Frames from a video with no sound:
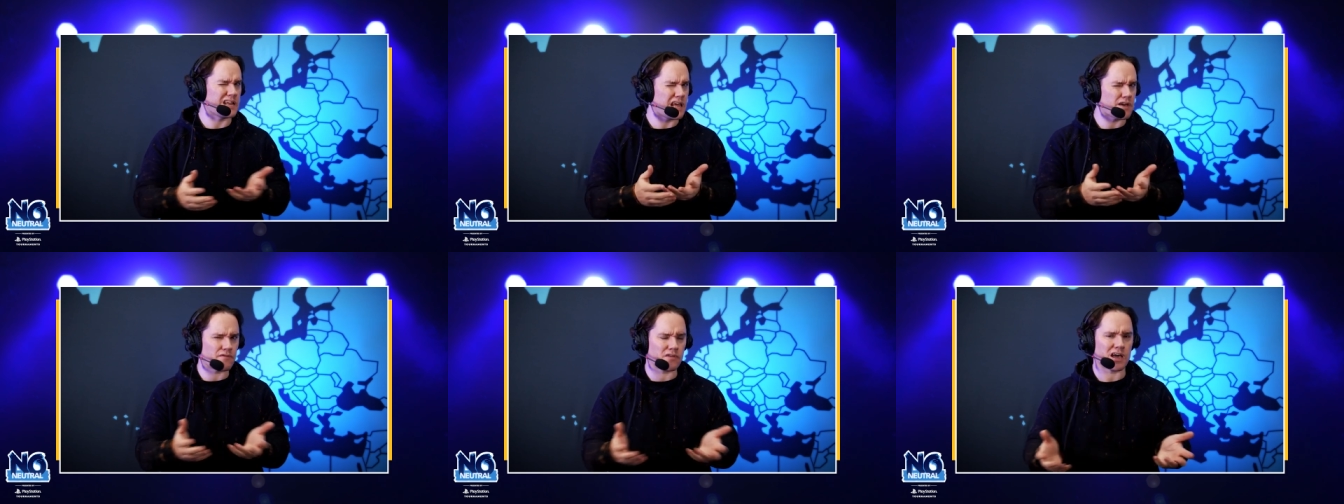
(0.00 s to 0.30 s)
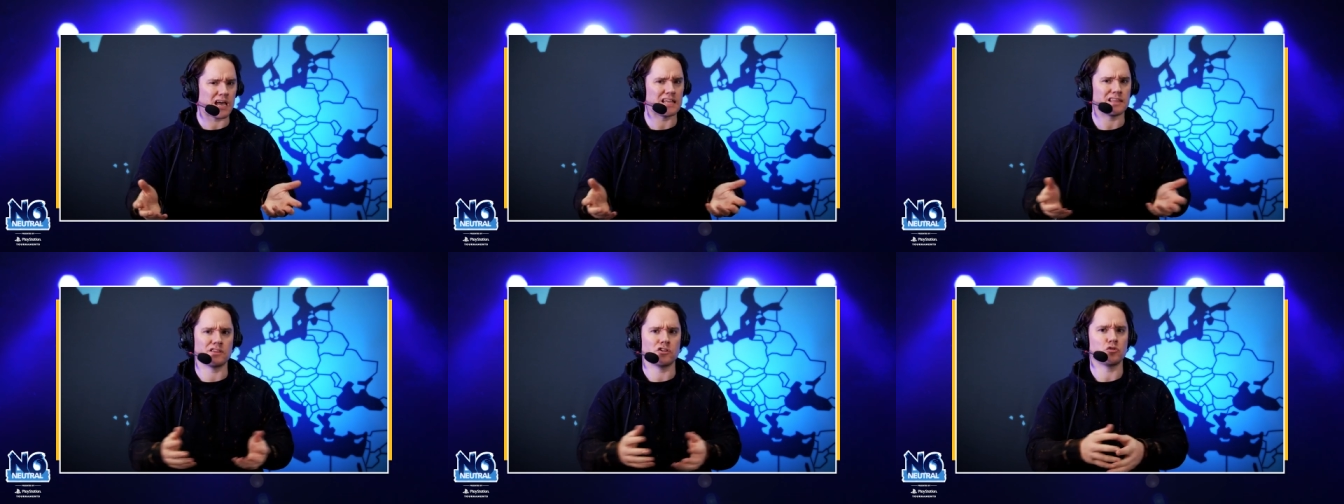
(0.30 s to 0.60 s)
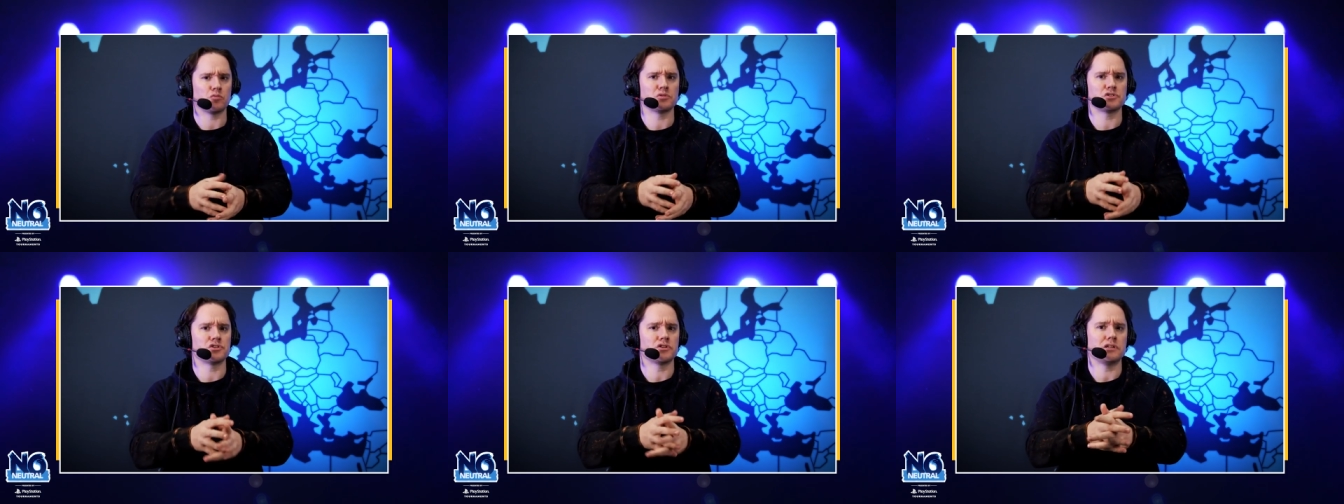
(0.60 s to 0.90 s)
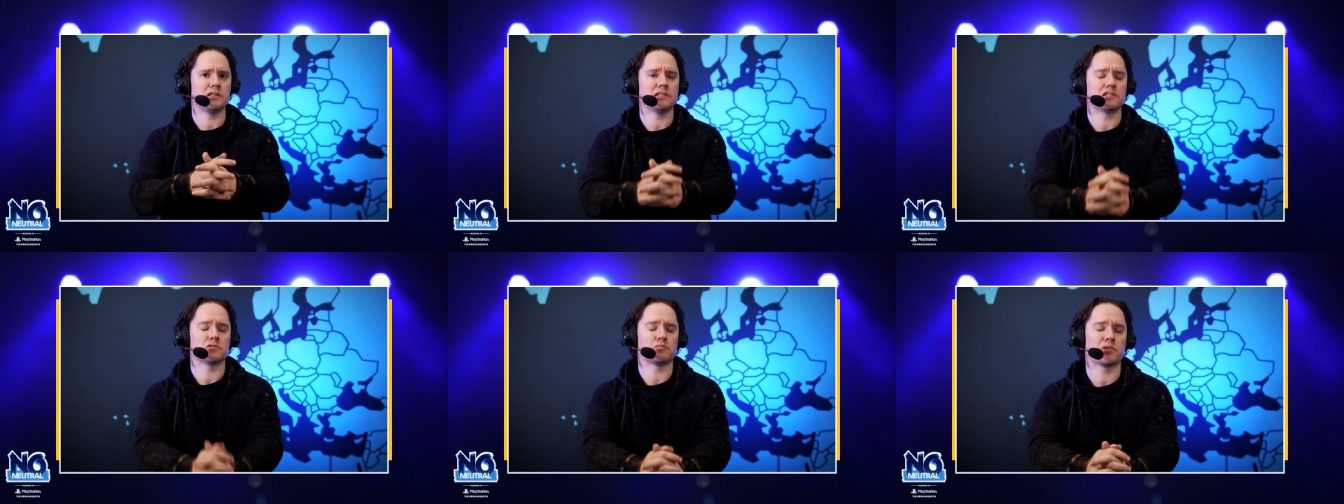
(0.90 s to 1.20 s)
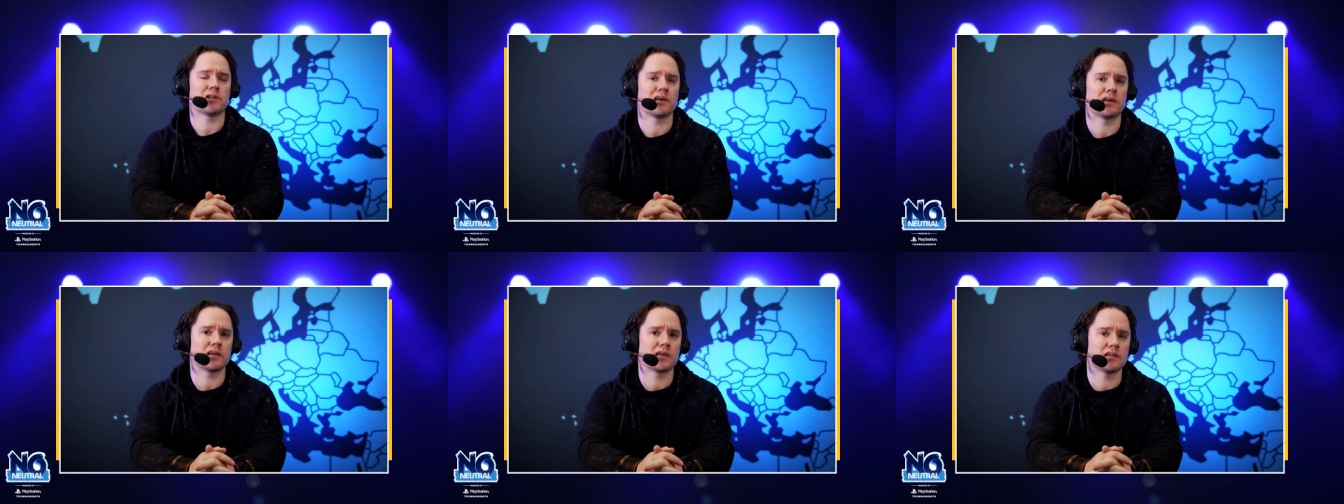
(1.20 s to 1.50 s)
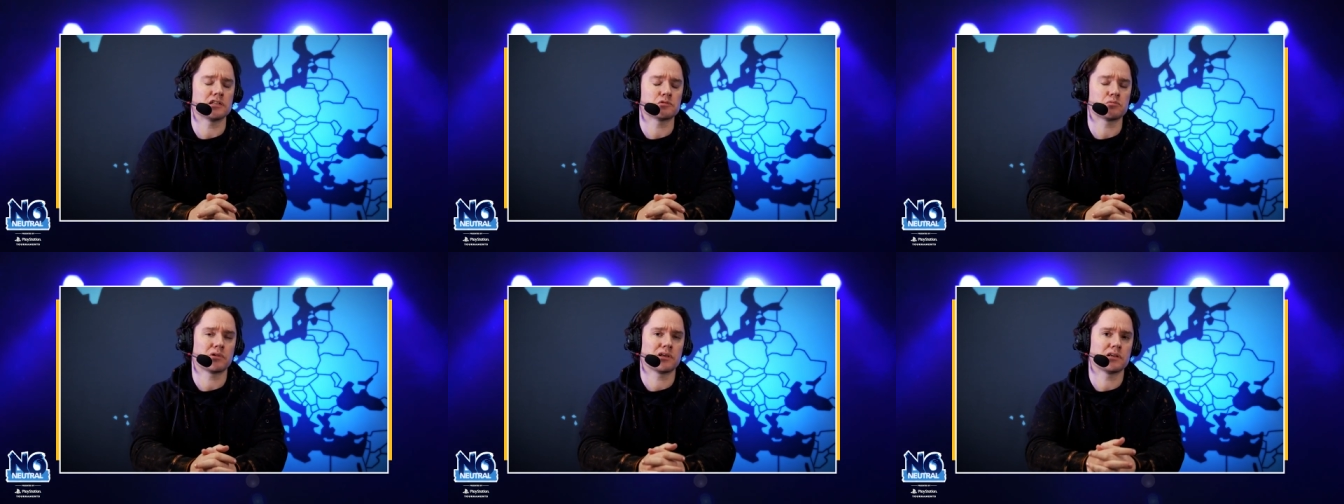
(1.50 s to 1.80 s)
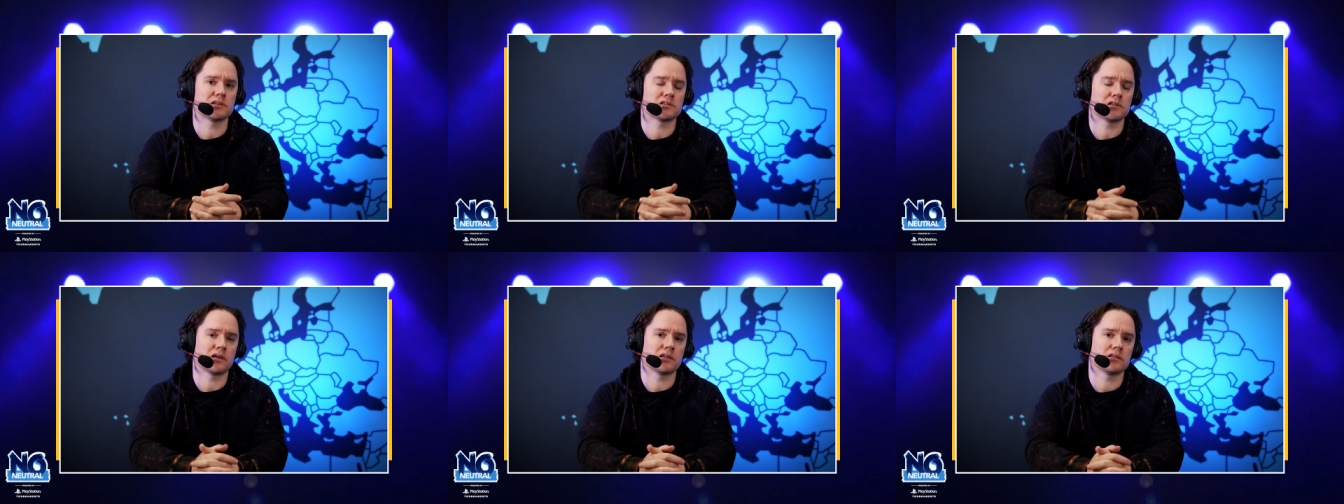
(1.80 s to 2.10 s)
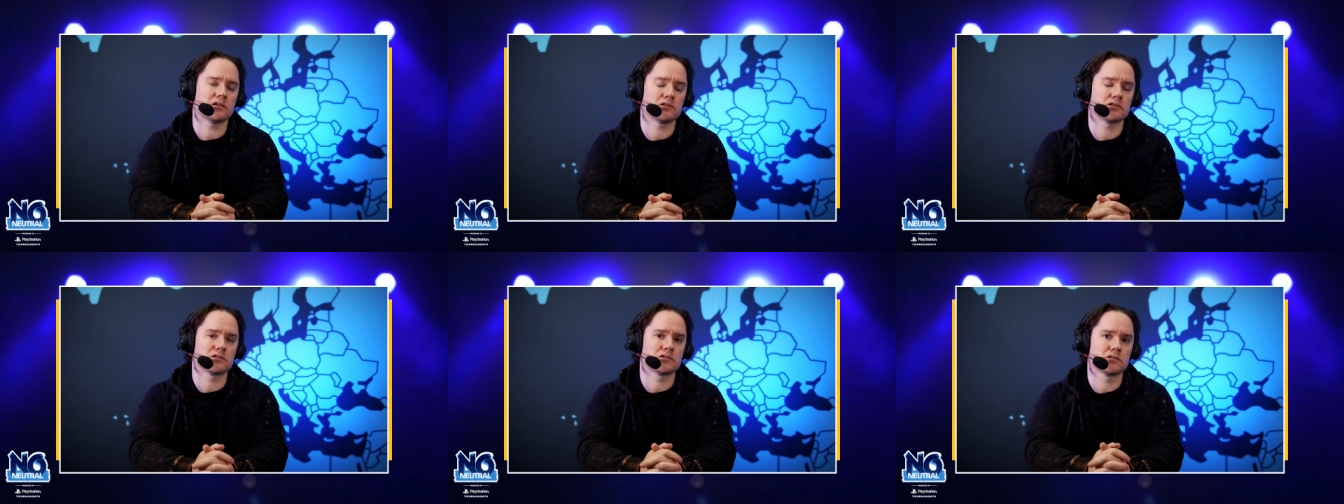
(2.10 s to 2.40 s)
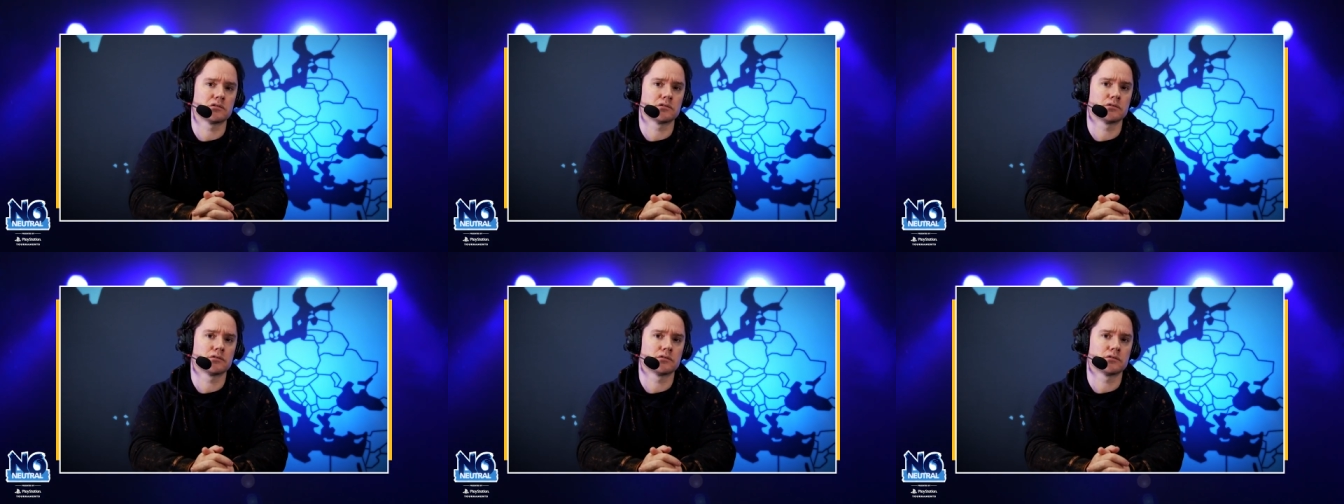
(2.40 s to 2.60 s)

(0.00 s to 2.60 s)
never had the opportunity to play against players like this.